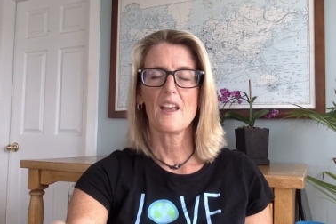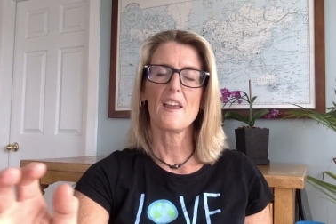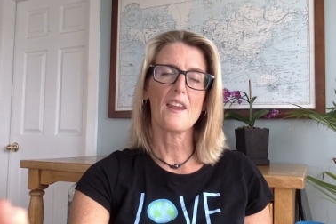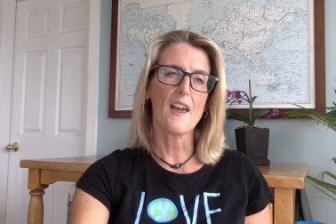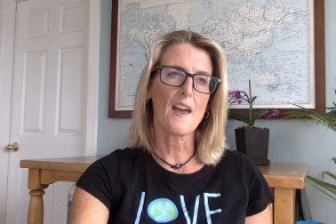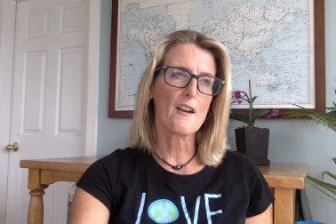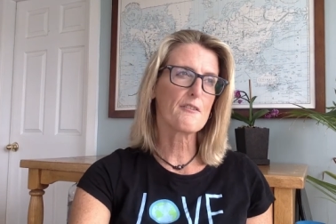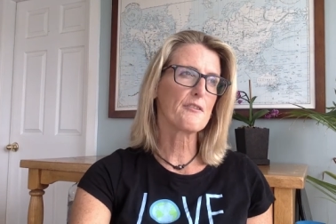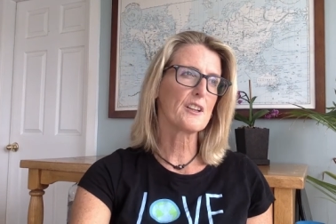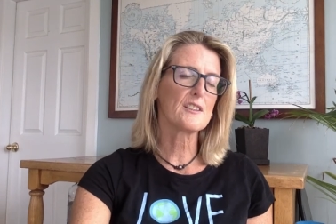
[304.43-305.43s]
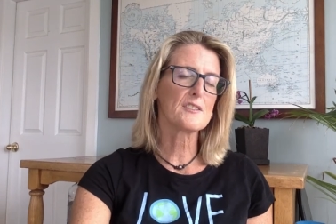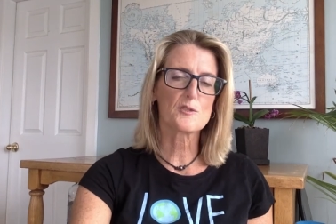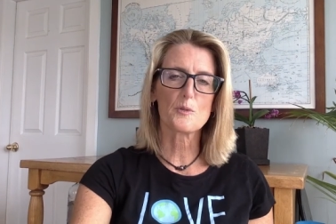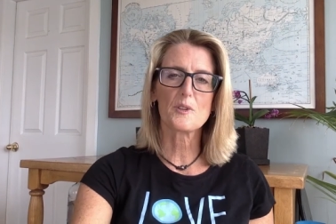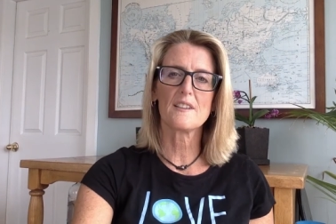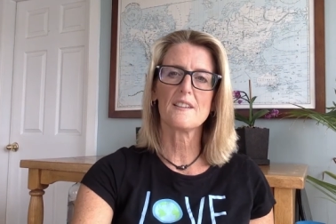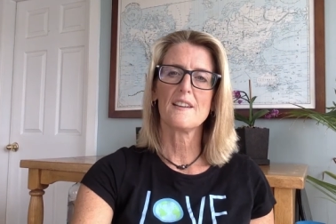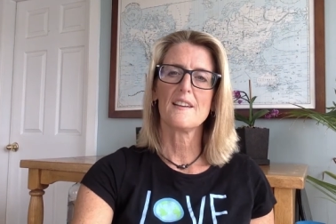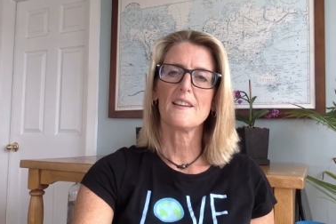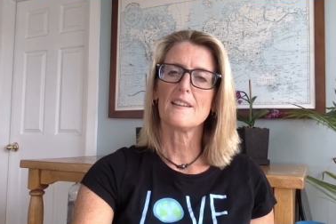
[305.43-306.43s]
And every student
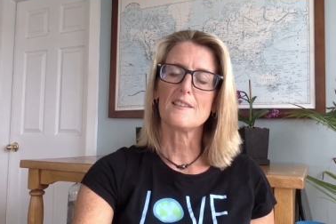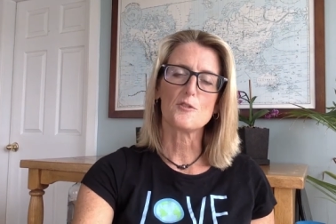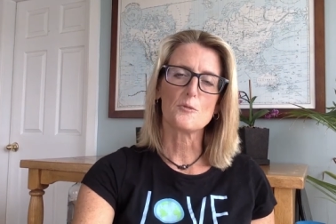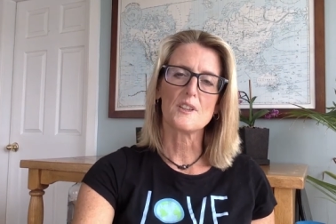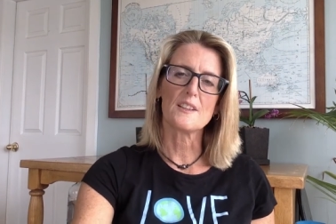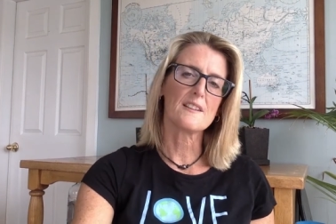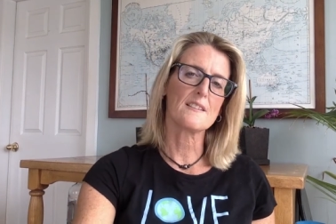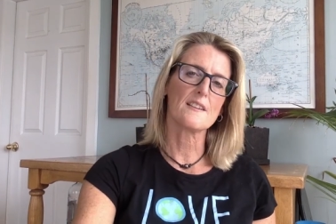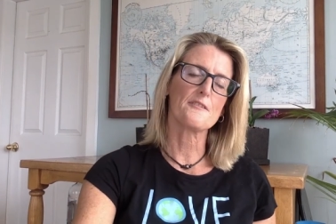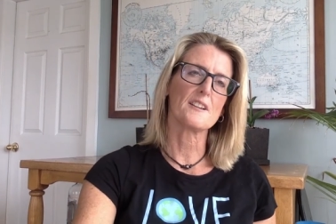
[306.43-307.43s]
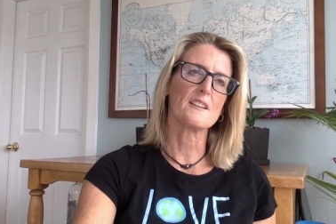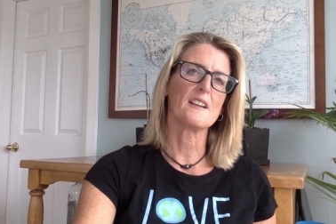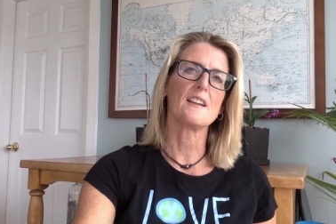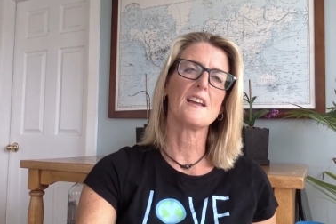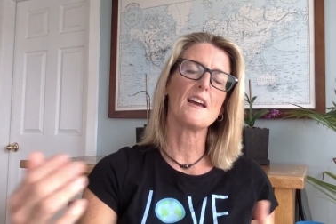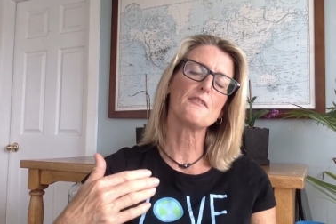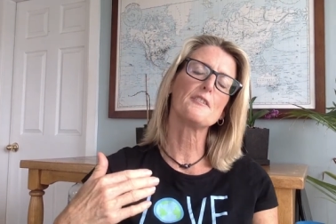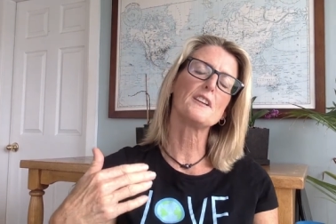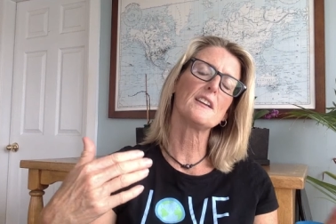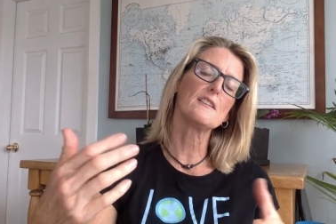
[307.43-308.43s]
is unique and different, and
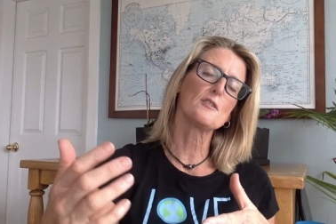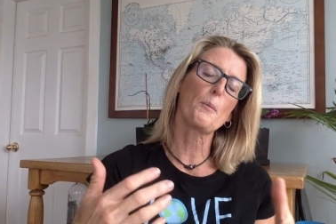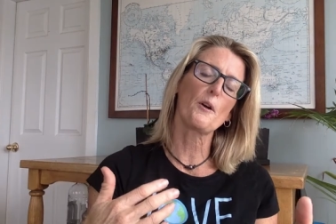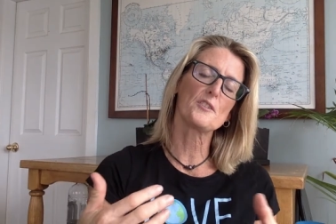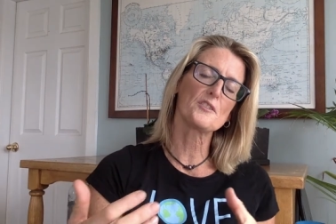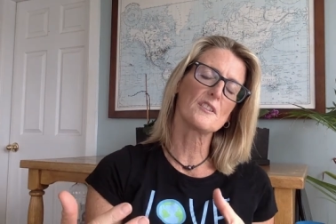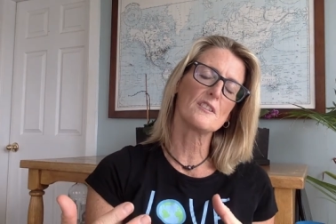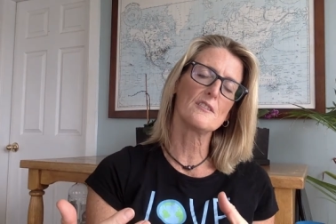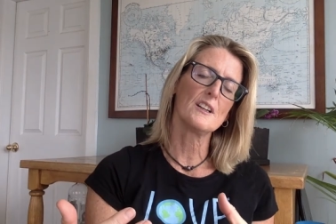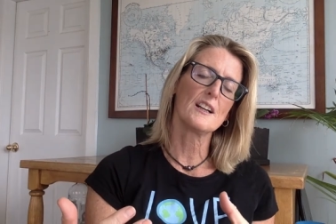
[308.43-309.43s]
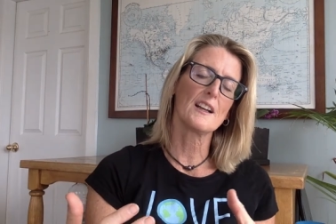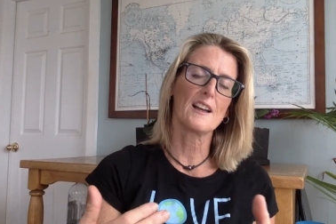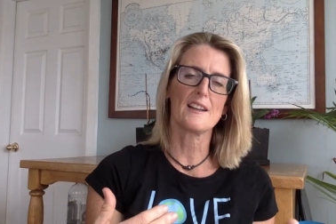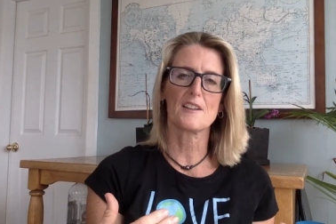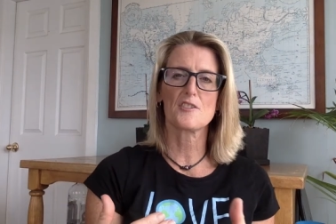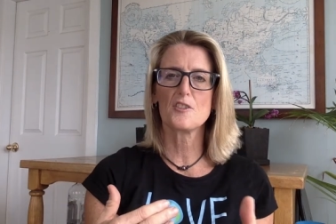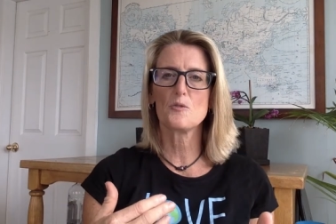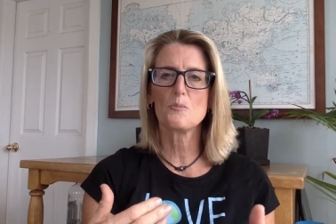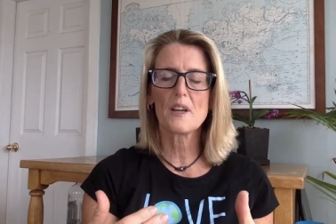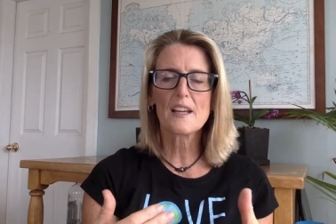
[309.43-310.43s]
every interpersonal connection
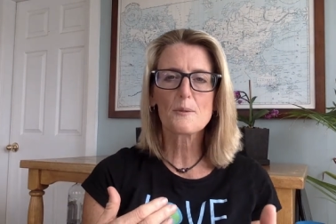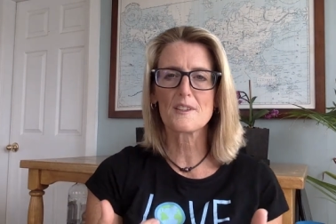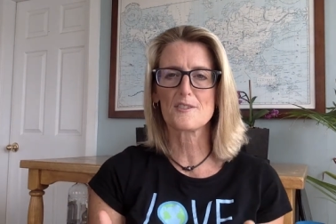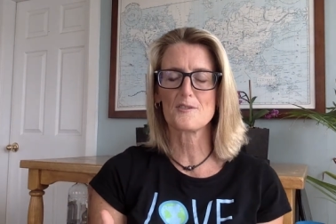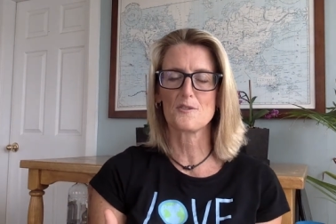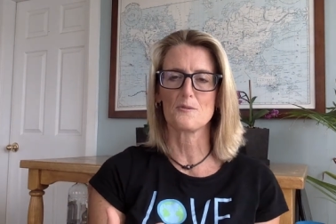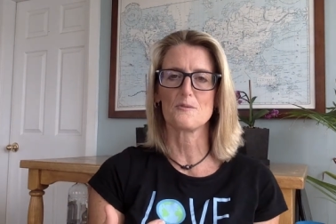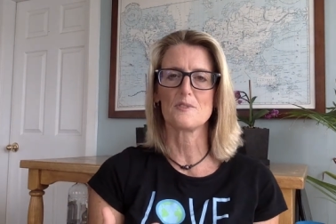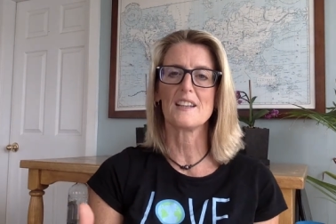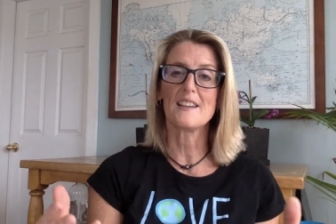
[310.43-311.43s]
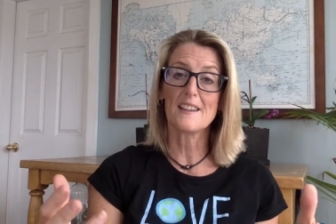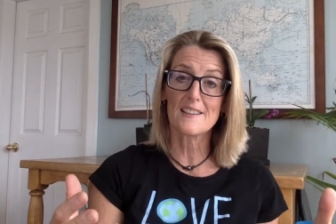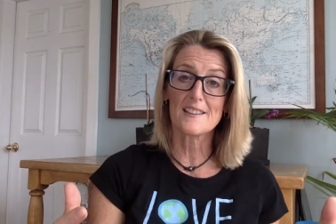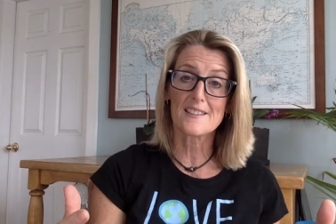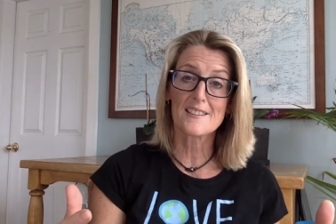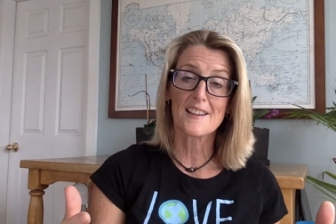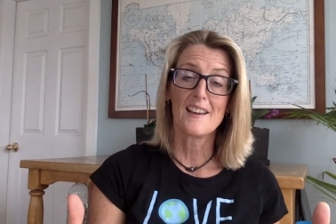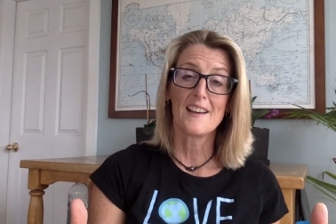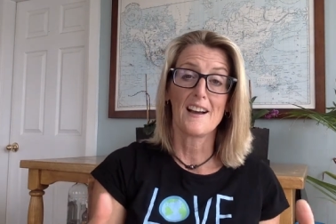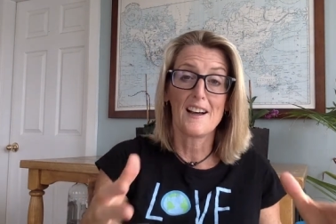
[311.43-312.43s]
you make with a student is
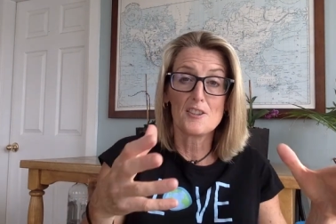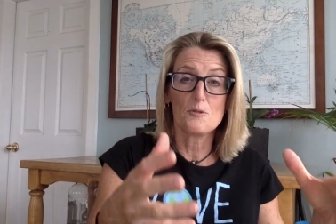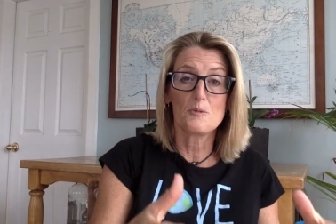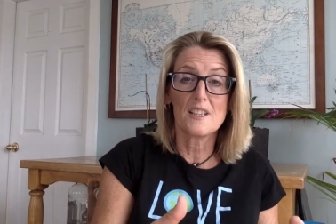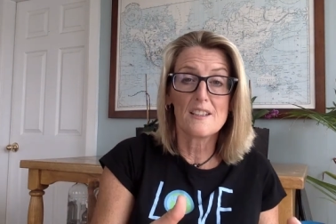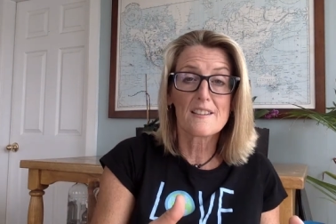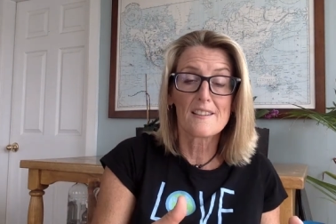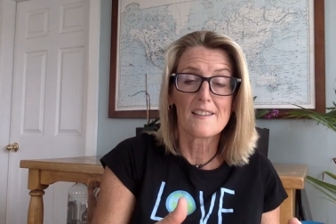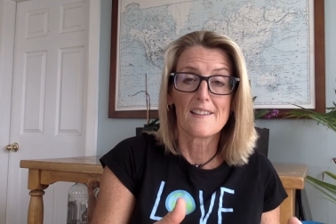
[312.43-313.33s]
a unique